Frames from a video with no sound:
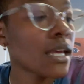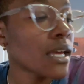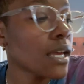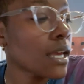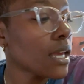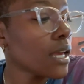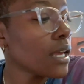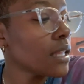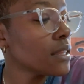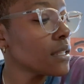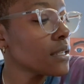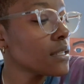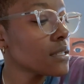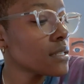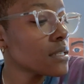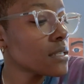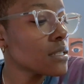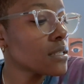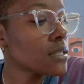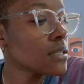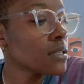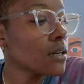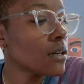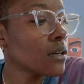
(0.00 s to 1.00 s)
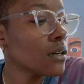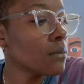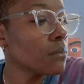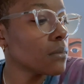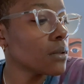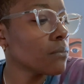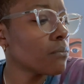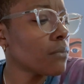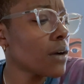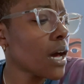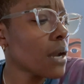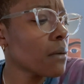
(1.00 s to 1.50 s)
and this is
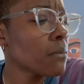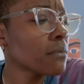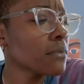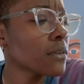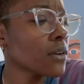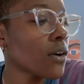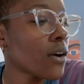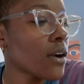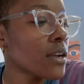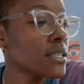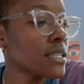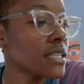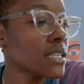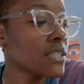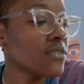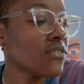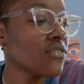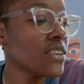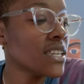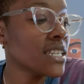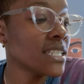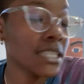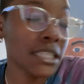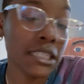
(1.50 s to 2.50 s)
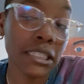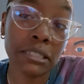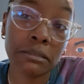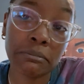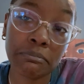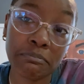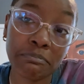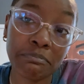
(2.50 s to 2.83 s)
the bottom of the card says Vision,